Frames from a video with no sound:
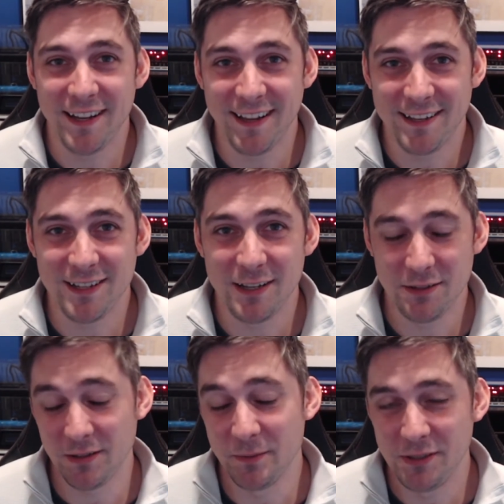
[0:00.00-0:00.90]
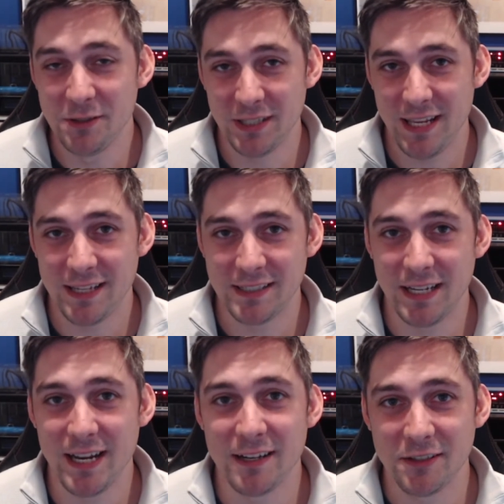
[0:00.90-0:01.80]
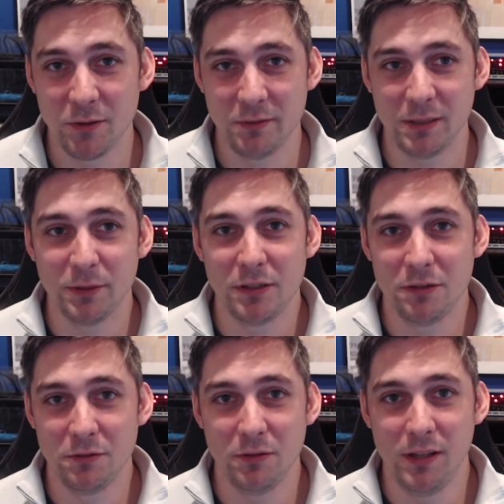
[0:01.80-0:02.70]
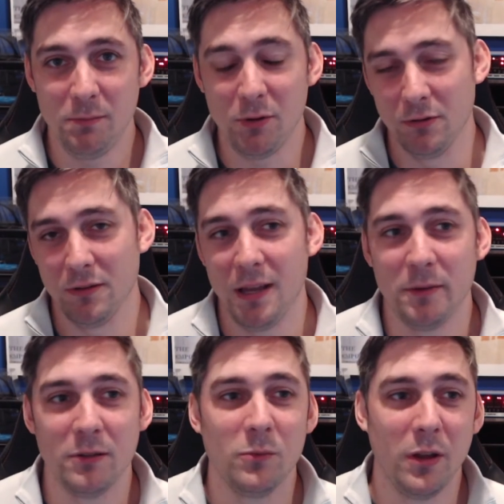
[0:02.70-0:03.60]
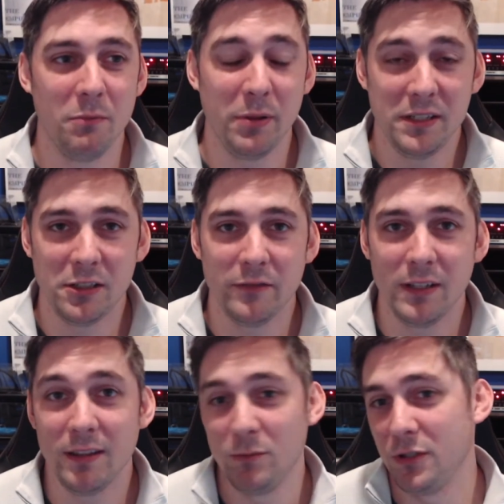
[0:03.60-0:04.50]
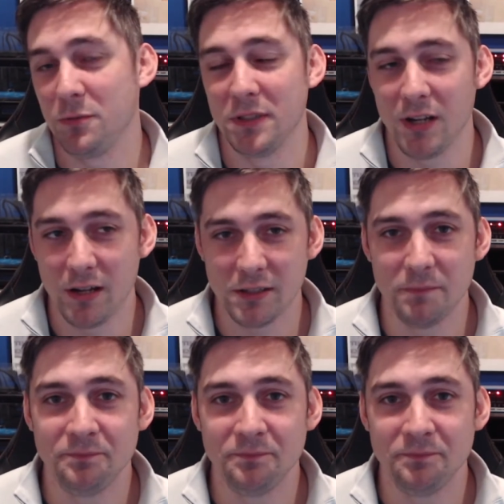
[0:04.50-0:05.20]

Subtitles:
I was using the ASI Air, so I was able to do the polar alignment with plate solving, which was awesome.